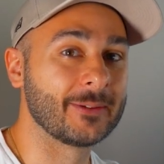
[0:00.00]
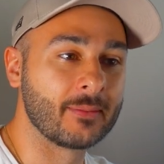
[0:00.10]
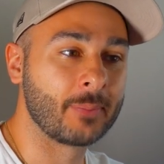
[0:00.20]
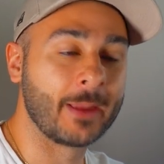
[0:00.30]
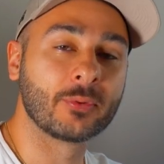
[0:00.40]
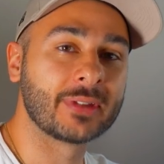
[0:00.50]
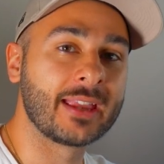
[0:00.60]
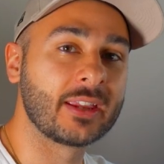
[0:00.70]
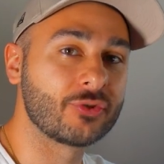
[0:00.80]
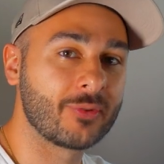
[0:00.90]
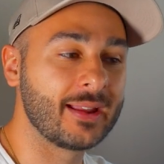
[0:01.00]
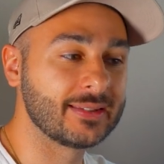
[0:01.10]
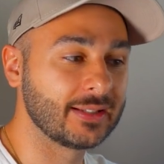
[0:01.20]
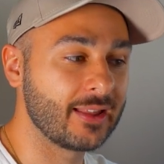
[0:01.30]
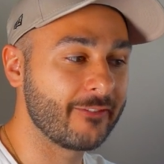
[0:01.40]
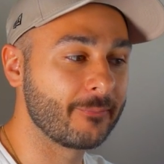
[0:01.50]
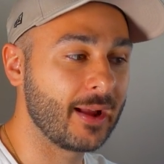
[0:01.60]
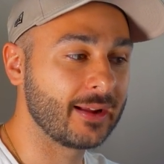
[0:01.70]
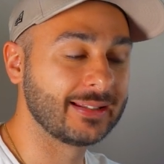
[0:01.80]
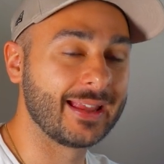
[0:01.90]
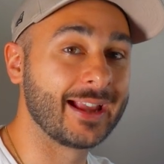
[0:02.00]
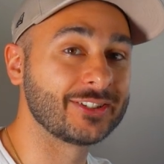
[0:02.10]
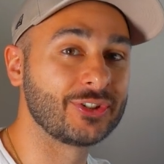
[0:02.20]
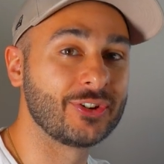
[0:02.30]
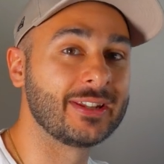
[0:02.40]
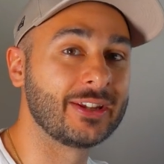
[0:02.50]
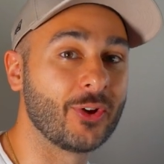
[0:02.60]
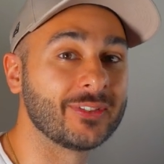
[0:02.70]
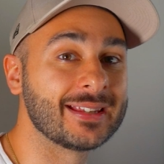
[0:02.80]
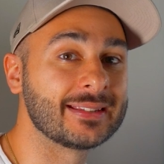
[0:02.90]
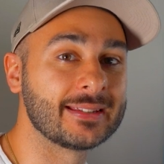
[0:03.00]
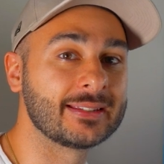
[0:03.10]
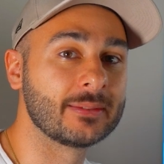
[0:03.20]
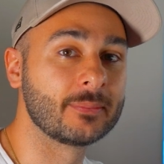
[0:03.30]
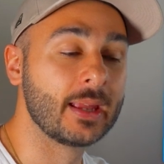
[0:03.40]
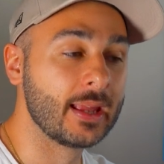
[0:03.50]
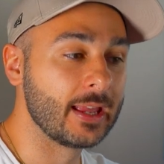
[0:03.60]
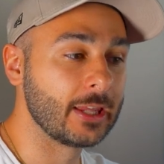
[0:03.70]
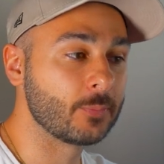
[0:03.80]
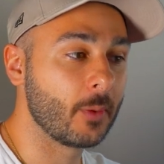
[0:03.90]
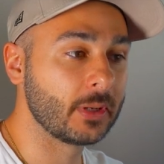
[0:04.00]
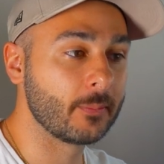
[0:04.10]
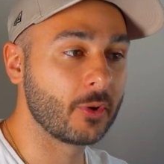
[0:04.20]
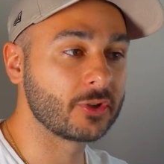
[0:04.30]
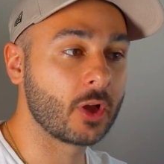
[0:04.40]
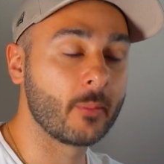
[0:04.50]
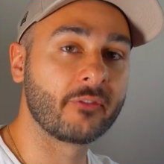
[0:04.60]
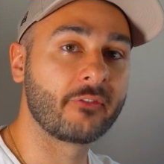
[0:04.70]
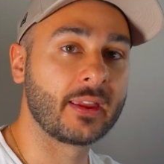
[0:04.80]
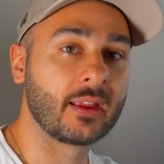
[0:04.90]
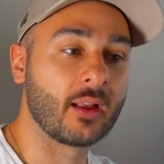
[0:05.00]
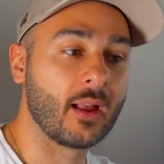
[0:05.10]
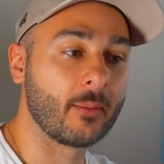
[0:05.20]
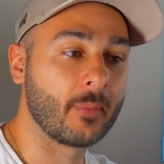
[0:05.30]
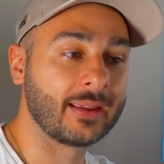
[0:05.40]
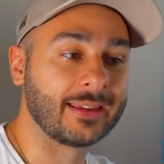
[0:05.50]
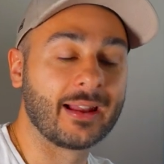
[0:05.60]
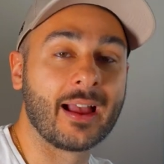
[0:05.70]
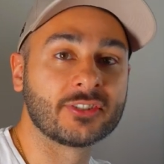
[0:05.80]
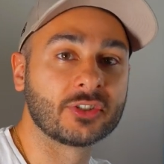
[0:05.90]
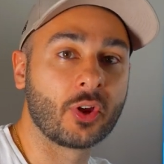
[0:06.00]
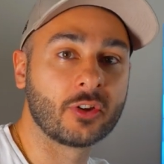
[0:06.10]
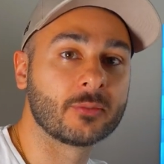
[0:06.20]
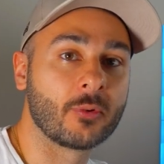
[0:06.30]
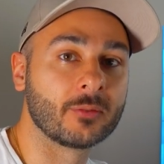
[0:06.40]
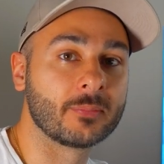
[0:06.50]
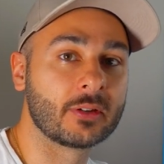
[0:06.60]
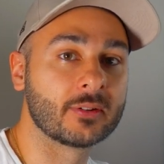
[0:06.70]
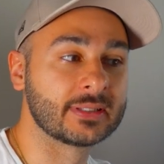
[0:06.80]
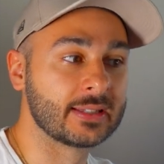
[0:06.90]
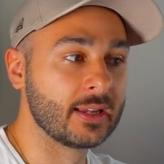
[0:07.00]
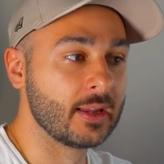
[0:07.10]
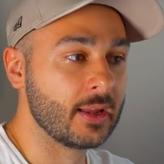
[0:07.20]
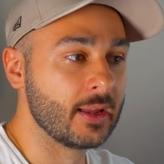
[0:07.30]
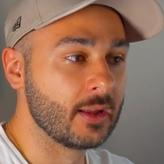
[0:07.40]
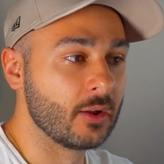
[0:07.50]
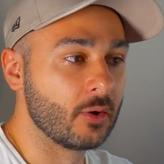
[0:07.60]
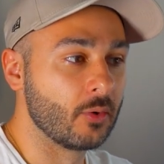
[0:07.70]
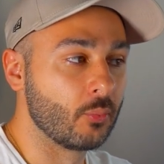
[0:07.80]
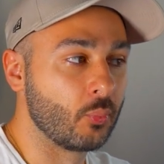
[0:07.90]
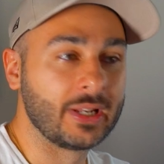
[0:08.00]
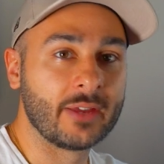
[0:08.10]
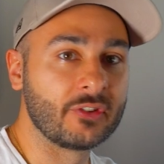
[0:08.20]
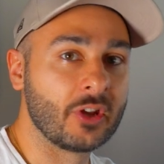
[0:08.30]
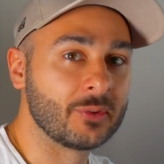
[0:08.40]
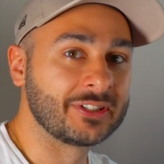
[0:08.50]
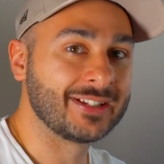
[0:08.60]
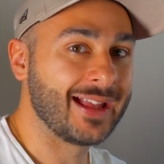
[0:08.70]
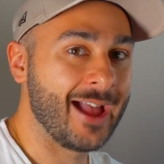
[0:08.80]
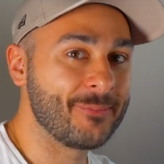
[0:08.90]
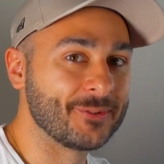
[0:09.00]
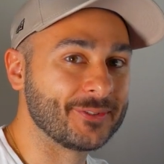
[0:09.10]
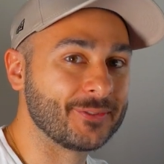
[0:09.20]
People taking trades in the live market and executing on their system is probably the most common thing I get asked to coach upon, because we never know what's going to happen.